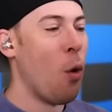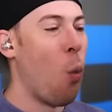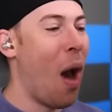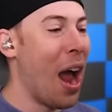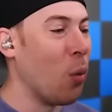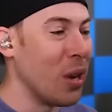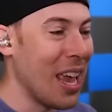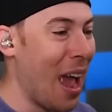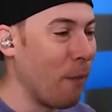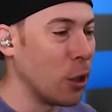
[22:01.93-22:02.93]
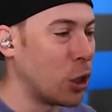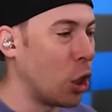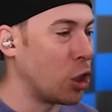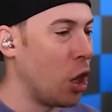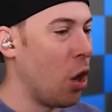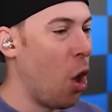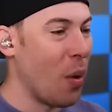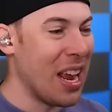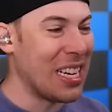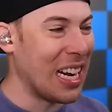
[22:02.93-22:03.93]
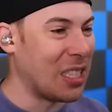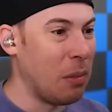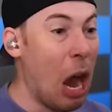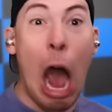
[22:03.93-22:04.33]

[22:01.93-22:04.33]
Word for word: Why would he ever search? Oh, he's got some,